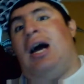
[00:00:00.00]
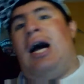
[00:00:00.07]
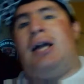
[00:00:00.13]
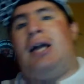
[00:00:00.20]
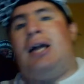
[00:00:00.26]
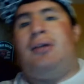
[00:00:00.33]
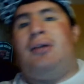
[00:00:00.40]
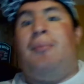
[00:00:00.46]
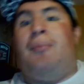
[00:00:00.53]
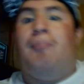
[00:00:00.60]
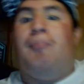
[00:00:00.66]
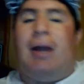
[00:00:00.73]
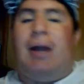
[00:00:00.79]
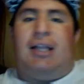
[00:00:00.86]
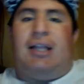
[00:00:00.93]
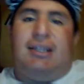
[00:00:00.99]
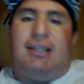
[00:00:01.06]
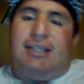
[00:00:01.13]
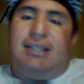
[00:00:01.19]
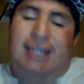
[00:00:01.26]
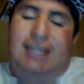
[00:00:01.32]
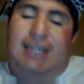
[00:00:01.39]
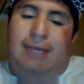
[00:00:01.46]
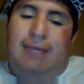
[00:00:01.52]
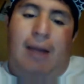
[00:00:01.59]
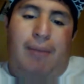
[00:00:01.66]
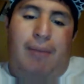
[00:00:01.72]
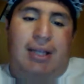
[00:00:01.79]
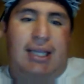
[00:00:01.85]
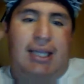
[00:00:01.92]
am buying a team, I'm buying a
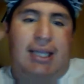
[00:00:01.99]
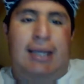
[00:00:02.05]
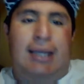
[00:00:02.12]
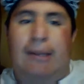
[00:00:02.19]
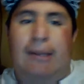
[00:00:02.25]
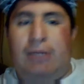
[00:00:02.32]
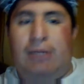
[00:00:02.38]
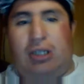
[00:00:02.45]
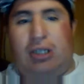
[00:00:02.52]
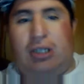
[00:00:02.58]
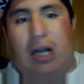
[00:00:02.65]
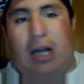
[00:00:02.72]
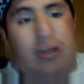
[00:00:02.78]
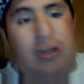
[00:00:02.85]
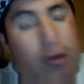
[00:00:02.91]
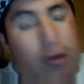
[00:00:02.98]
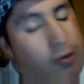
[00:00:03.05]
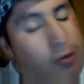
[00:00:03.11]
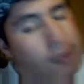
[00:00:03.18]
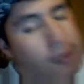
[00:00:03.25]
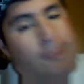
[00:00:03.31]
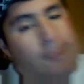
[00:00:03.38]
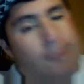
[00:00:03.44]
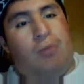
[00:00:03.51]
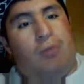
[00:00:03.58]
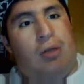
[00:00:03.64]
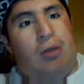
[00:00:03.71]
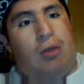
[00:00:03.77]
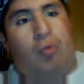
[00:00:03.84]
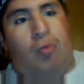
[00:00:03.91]
team, Chicago.
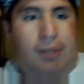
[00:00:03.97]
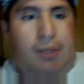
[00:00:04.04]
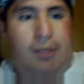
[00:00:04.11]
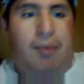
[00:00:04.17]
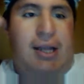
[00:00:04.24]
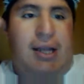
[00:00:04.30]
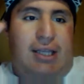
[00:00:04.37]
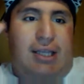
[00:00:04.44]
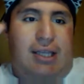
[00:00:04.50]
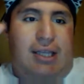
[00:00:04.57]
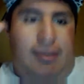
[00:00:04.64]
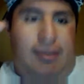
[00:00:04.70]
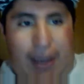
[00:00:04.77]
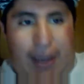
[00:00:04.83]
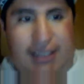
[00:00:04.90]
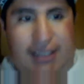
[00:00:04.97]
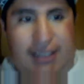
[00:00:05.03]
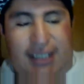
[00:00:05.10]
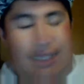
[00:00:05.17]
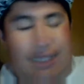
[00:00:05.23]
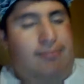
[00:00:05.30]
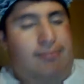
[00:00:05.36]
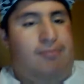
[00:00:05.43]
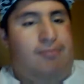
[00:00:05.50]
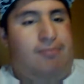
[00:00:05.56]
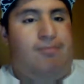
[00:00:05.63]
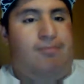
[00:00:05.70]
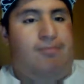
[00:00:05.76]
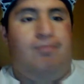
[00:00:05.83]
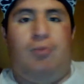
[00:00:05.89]
Walter Payton buys the team.
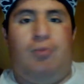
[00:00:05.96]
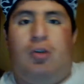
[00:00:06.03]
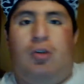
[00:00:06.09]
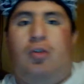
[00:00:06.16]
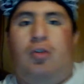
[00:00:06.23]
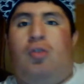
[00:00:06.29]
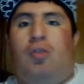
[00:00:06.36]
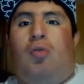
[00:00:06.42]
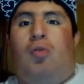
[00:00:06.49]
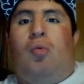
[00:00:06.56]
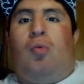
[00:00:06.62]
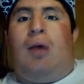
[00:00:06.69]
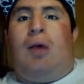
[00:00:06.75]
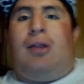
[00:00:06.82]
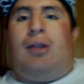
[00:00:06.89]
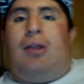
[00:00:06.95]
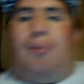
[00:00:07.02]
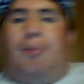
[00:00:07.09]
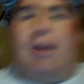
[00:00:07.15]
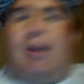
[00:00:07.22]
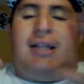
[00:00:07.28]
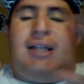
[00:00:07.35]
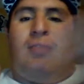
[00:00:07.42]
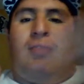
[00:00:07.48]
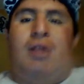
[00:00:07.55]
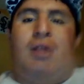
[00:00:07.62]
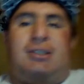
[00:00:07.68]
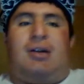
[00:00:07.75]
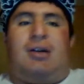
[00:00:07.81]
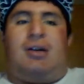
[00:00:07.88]
Walter Payton wants,
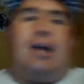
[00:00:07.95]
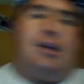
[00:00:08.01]
okay,